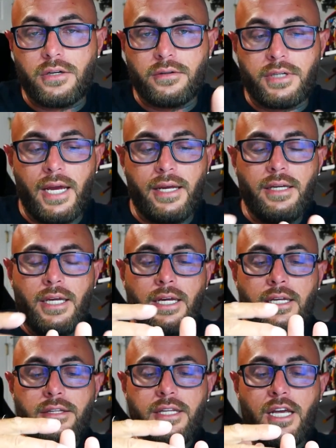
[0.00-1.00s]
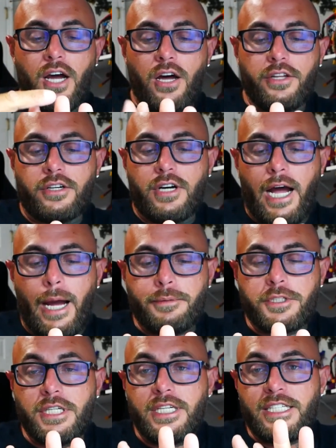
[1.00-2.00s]
okay? The other
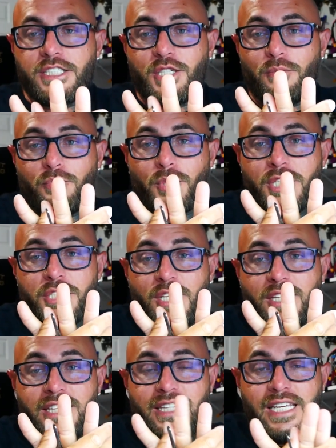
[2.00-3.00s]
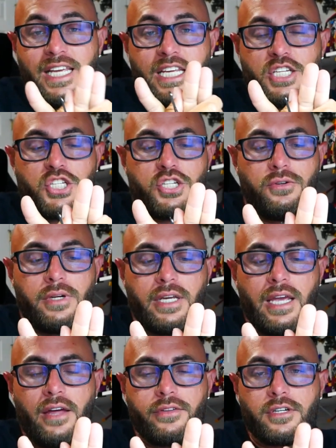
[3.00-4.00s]
option is to bridge these two
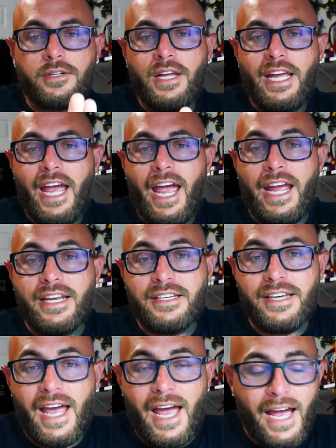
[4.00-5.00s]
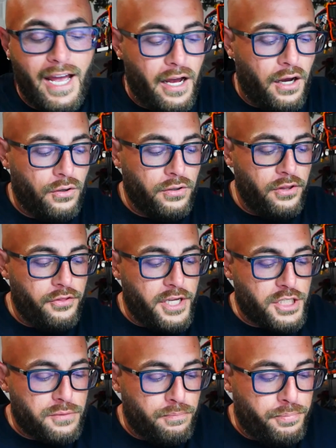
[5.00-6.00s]
together, and now
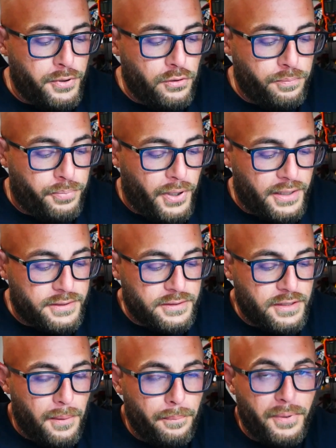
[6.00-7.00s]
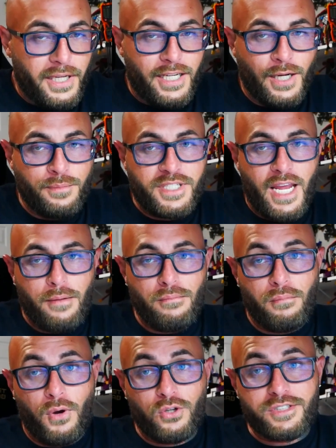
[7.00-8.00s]
this boot button becomes a
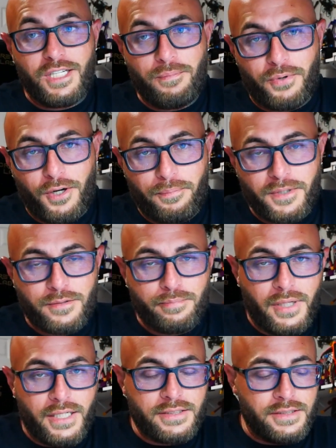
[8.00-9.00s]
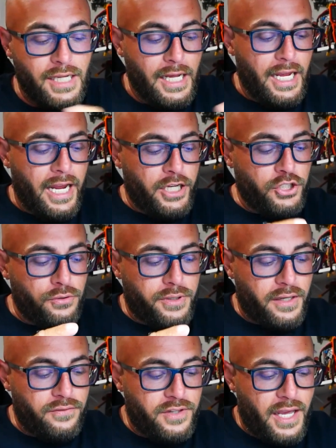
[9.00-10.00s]
multi-purpose button, and you
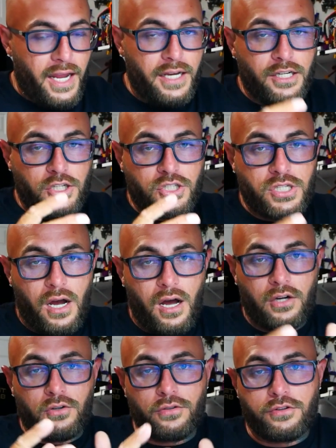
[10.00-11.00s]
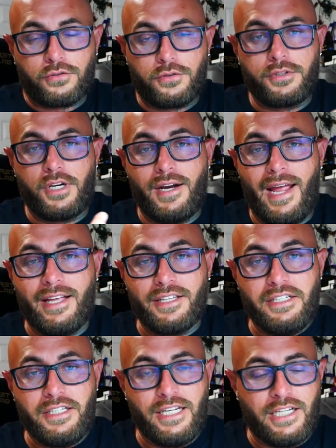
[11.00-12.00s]
can then toggle through your
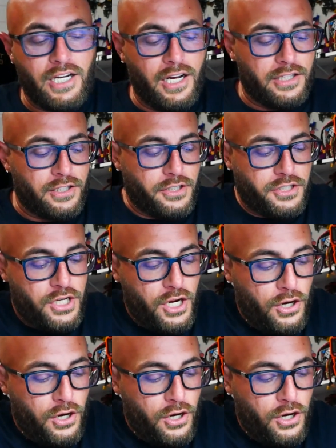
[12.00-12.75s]
LED colors